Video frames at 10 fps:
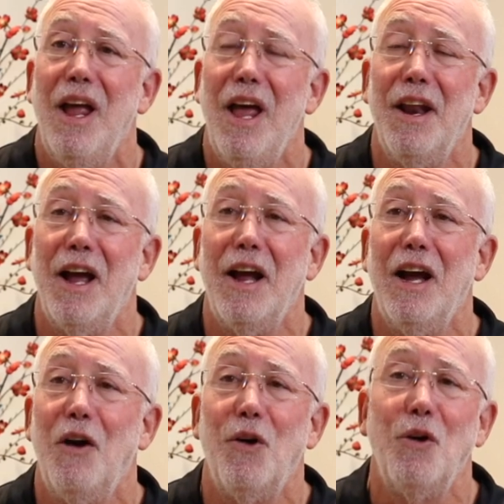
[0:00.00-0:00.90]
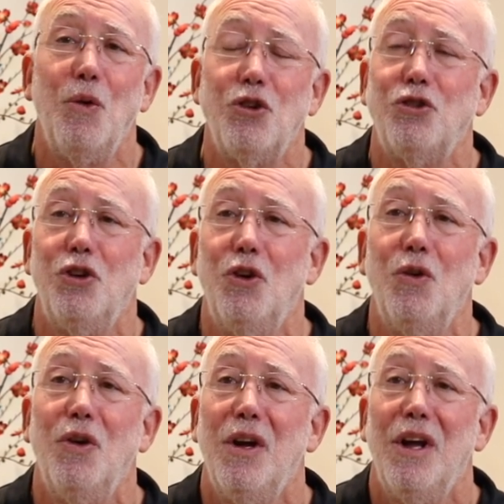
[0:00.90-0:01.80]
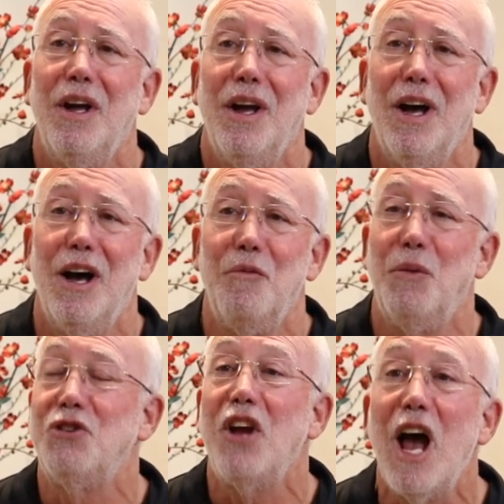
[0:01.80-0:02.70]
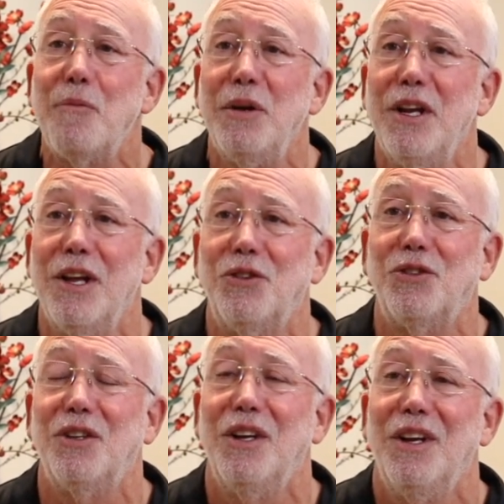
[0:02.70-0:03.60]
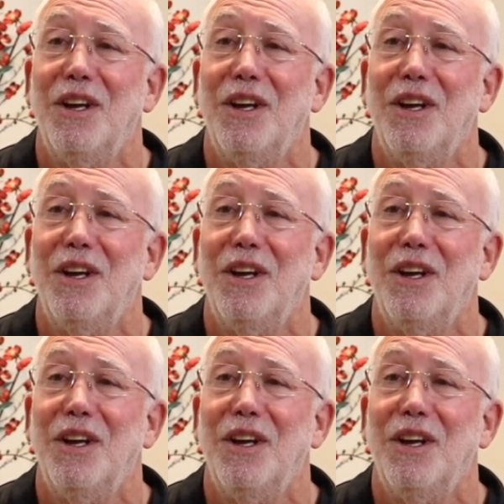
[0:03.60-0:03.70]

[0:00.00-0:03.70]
and I want to wish you much happiness